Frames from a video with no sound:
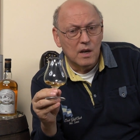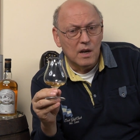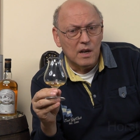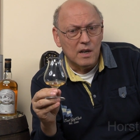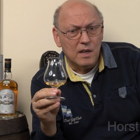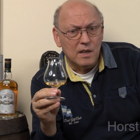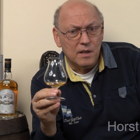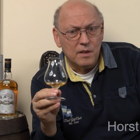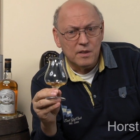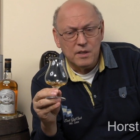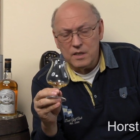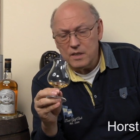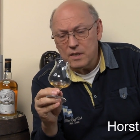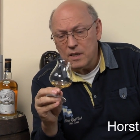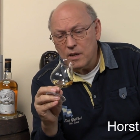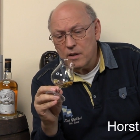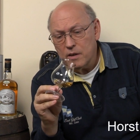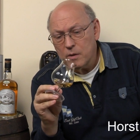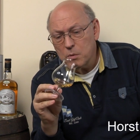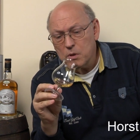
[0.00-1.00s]
The
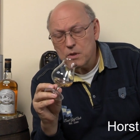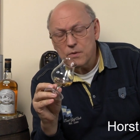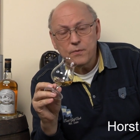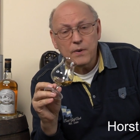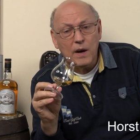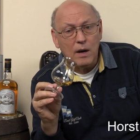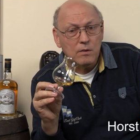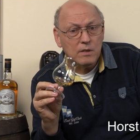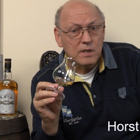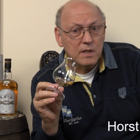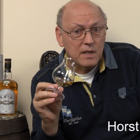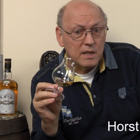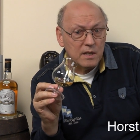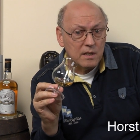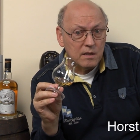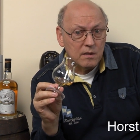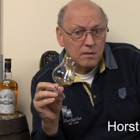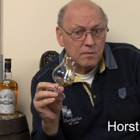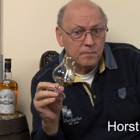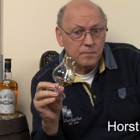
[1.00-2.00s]
distillery was founded
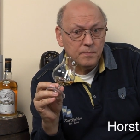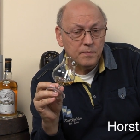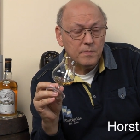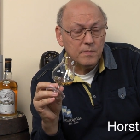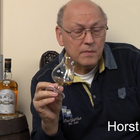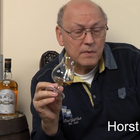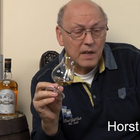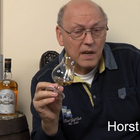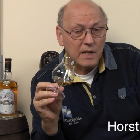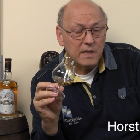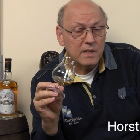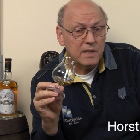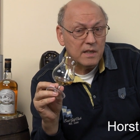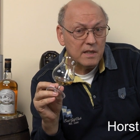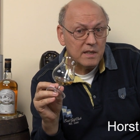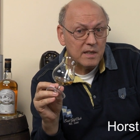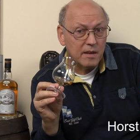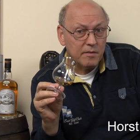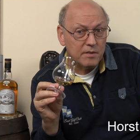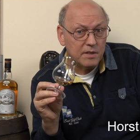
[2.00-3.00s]
in
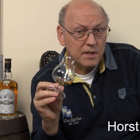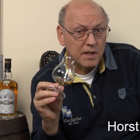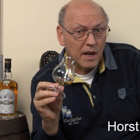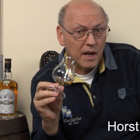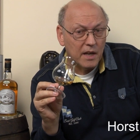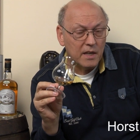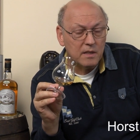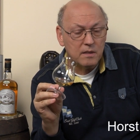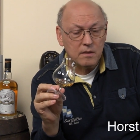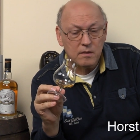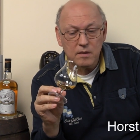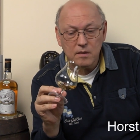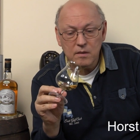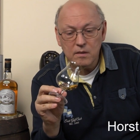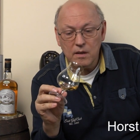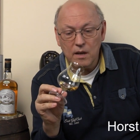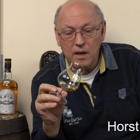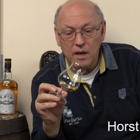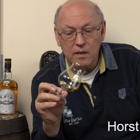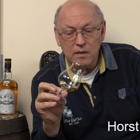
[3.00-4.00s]
1978
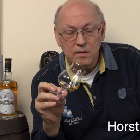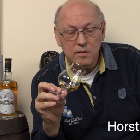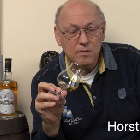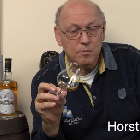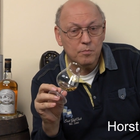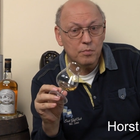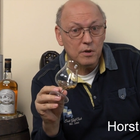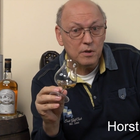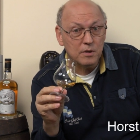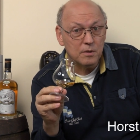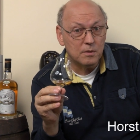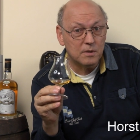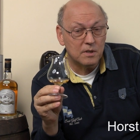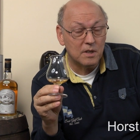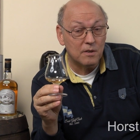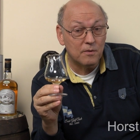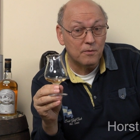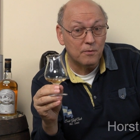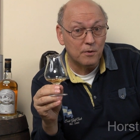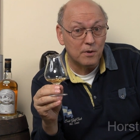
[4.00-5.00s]
and produced
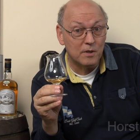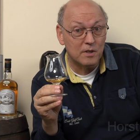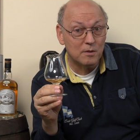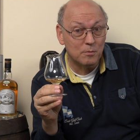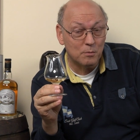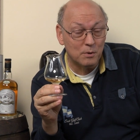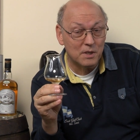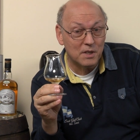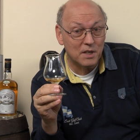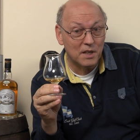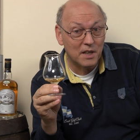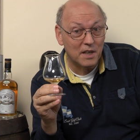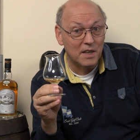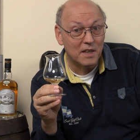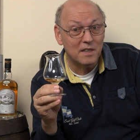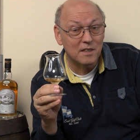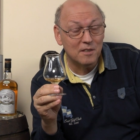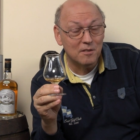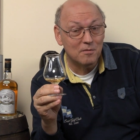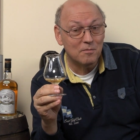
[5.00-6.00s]
its first whiskey
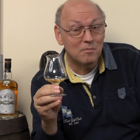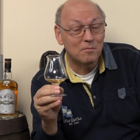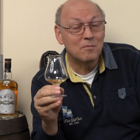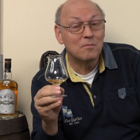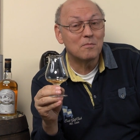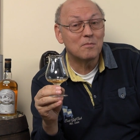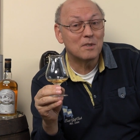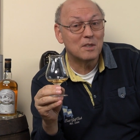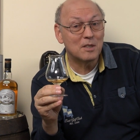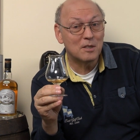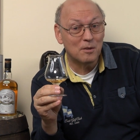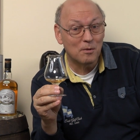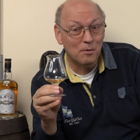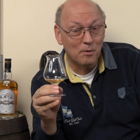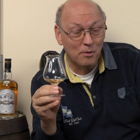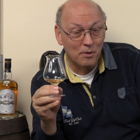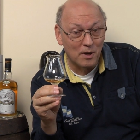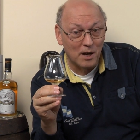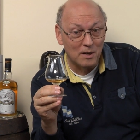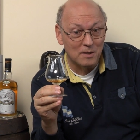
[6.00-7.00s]
in
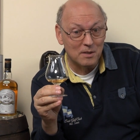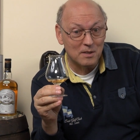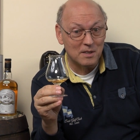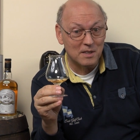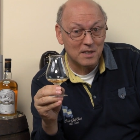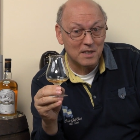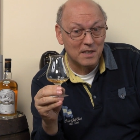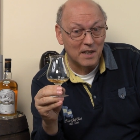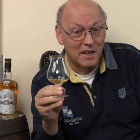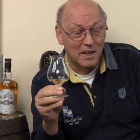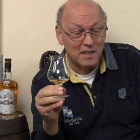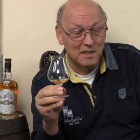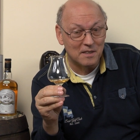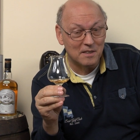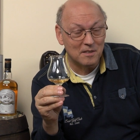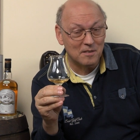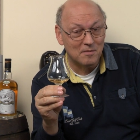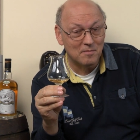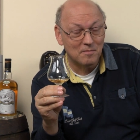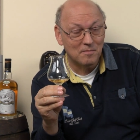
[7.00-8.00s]

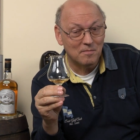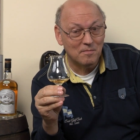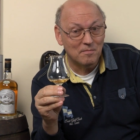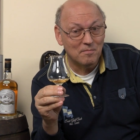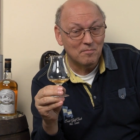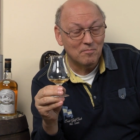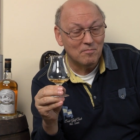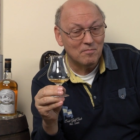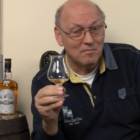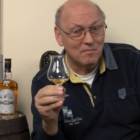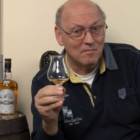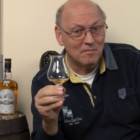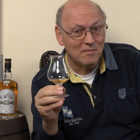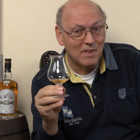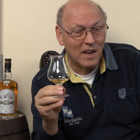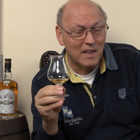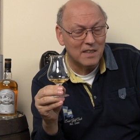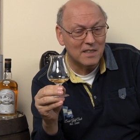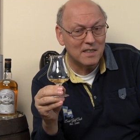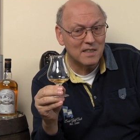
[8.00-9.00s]
2008.
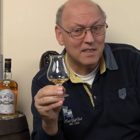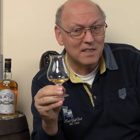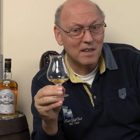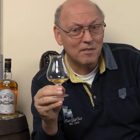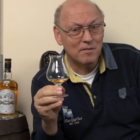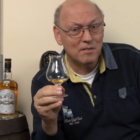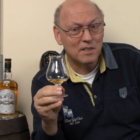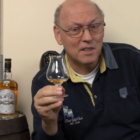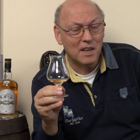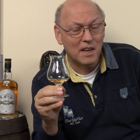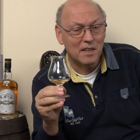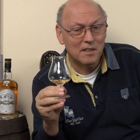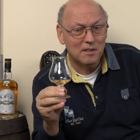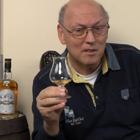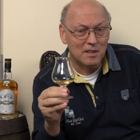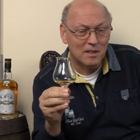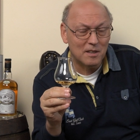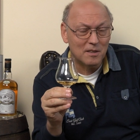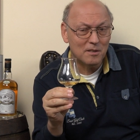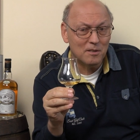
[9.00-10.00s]
1978
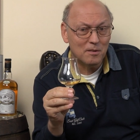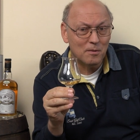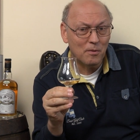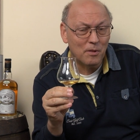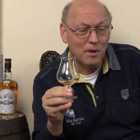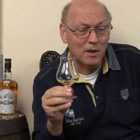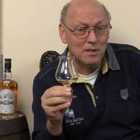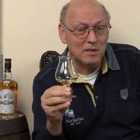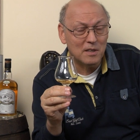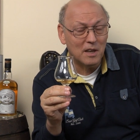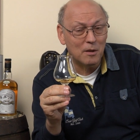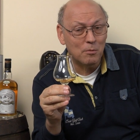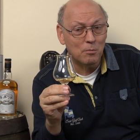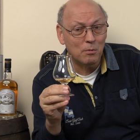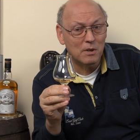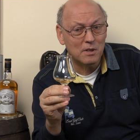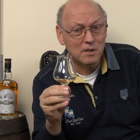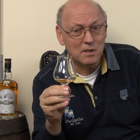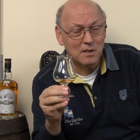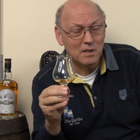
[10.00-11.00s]
to 2008,
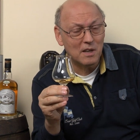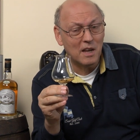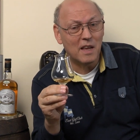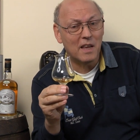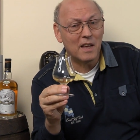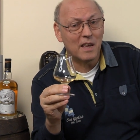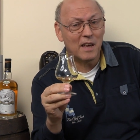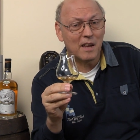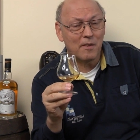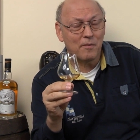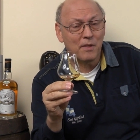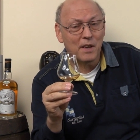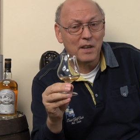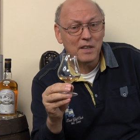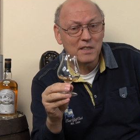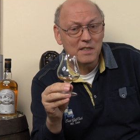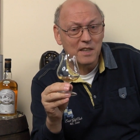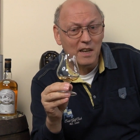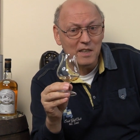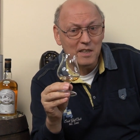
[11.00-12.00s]
what have they
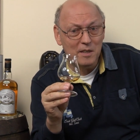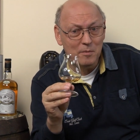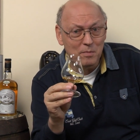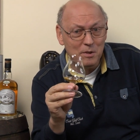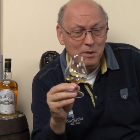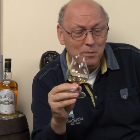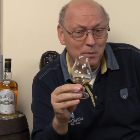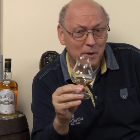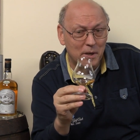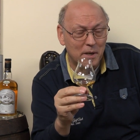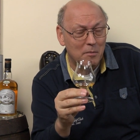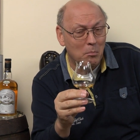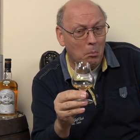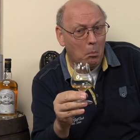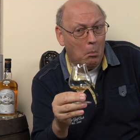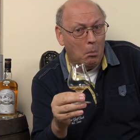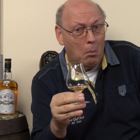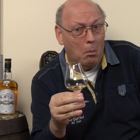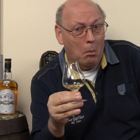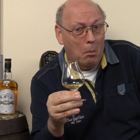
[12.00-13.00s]
done in between?
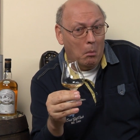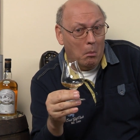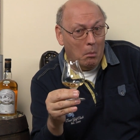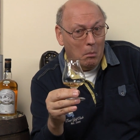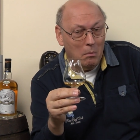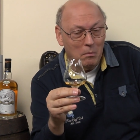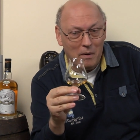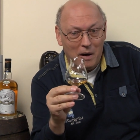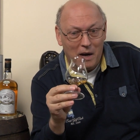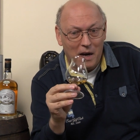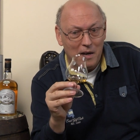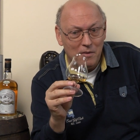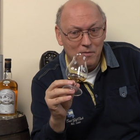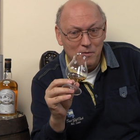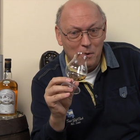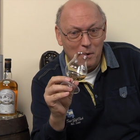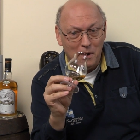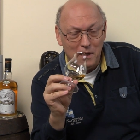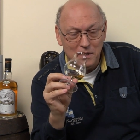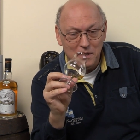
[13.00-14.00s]
I have
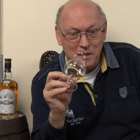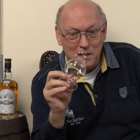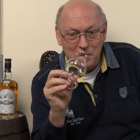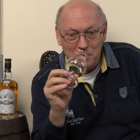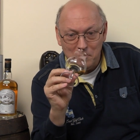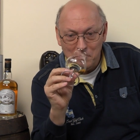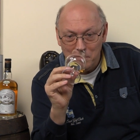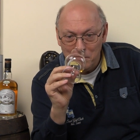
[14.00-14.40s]
no idea.